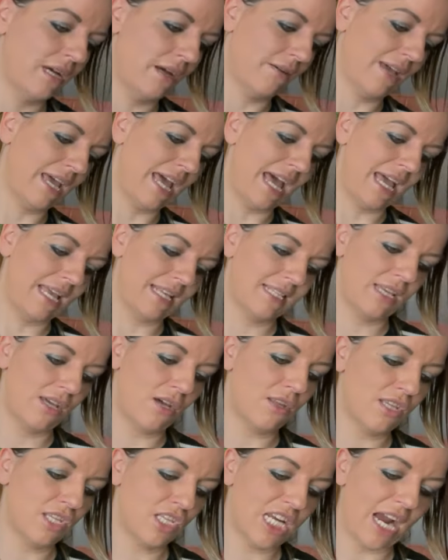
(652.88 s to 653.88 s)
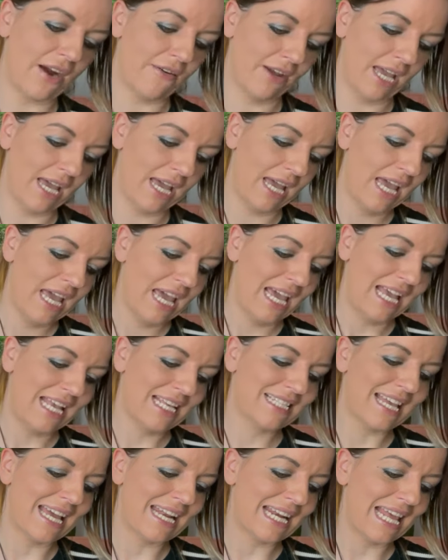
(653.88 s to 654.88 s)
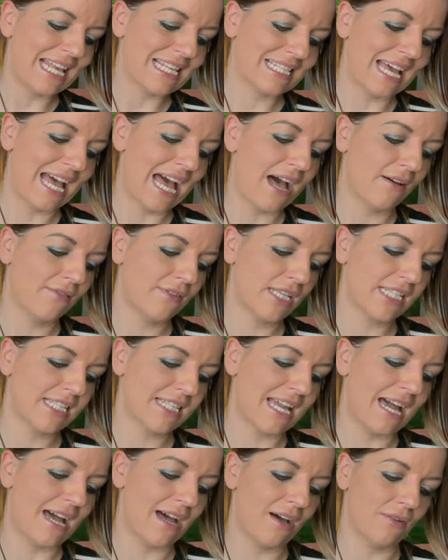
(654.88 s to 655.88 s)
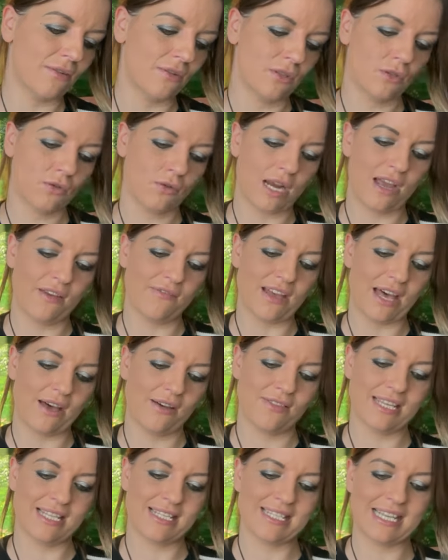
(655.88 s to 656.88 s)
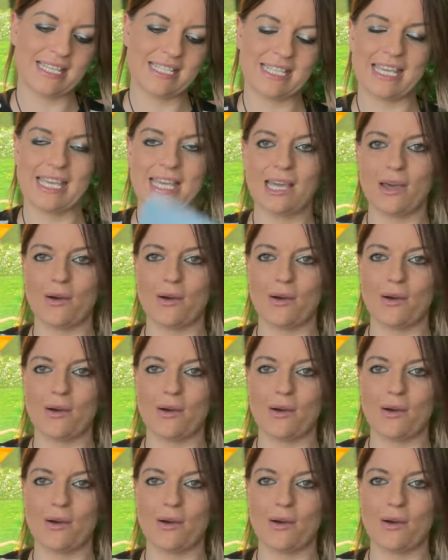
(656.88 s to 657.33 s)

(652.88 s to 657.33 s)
Okay, so you got the Chariot. He said, let's get out of this town, drive out of the city,